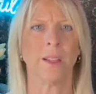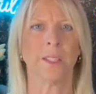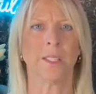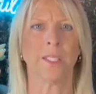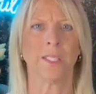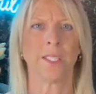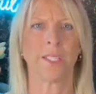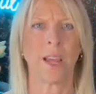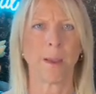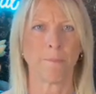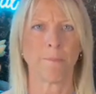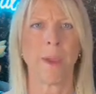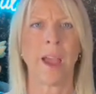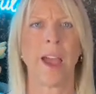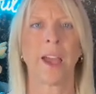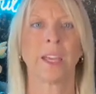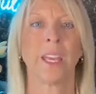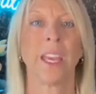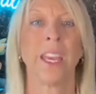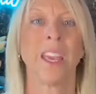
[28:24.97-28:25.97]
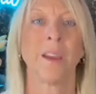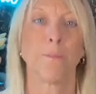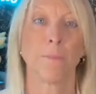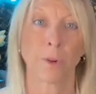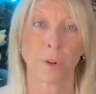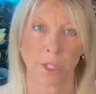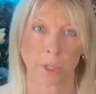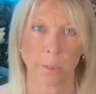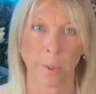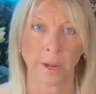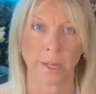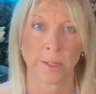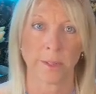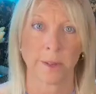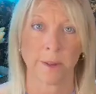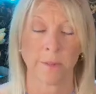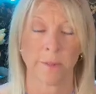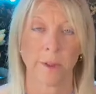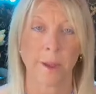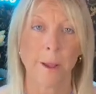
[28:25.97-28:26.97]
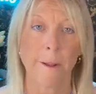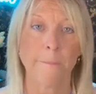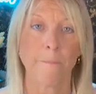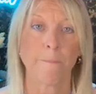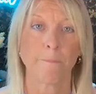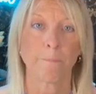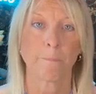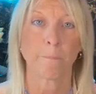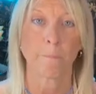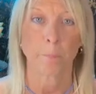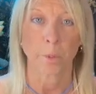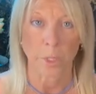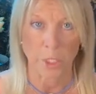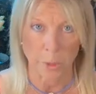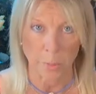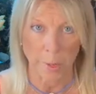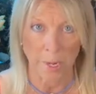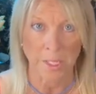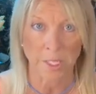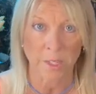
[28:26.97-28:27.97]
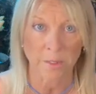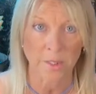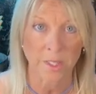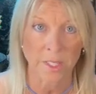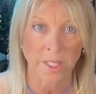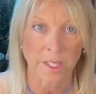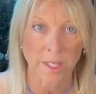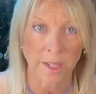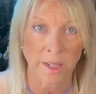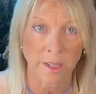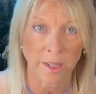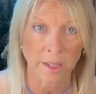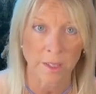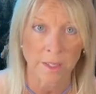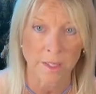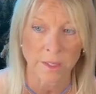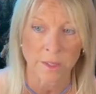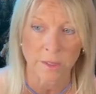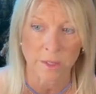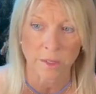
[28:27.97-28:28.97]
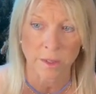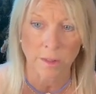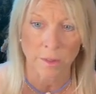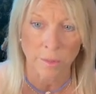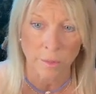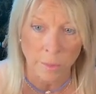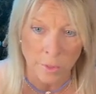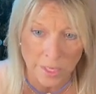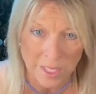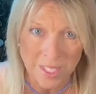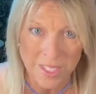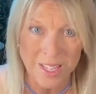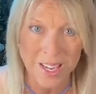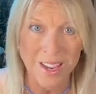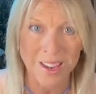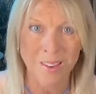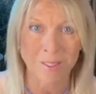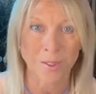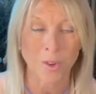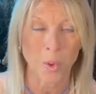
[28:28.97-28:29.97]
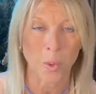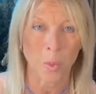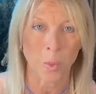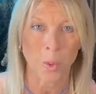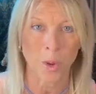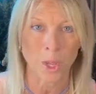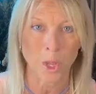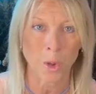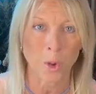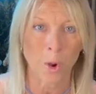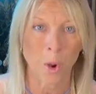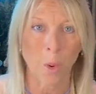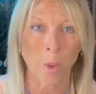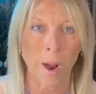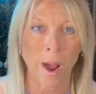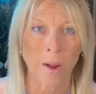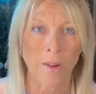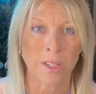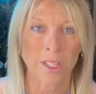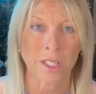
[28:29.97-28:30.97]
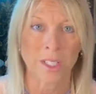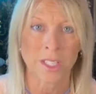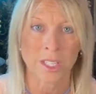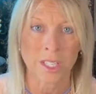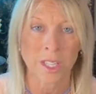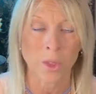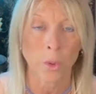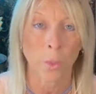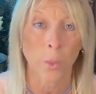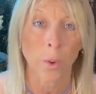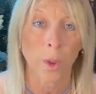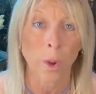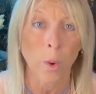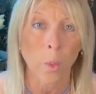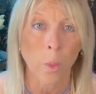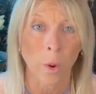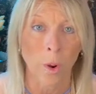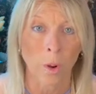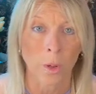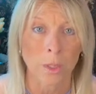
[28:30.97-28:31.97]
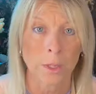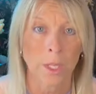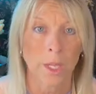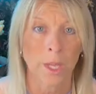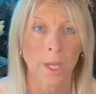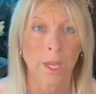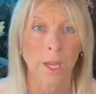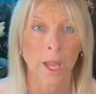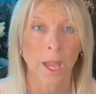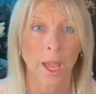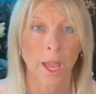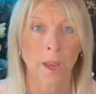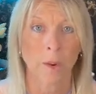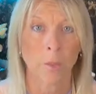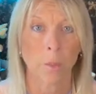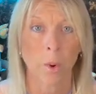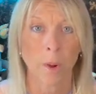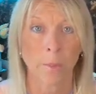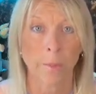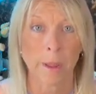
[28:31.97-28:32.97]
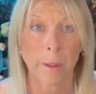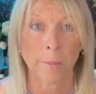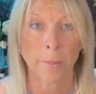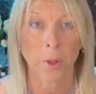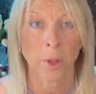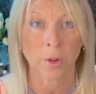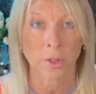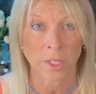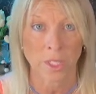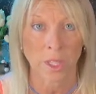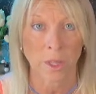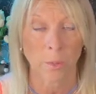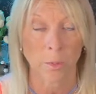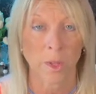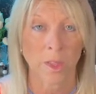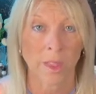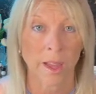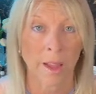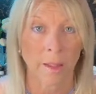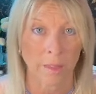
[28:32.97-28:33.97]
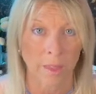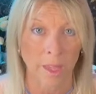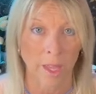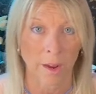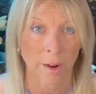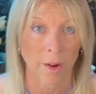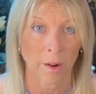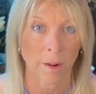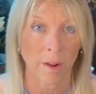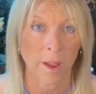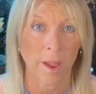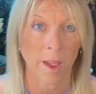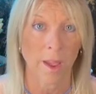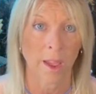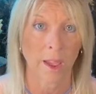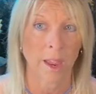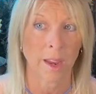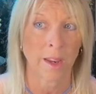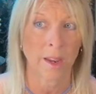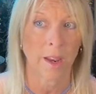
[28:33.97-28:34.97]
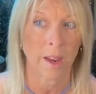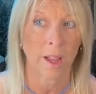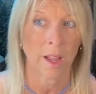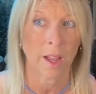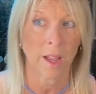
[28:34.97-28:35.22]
step back, and get perspective. Perspective is received when you go out and see the real world and what people are dealing with out there, and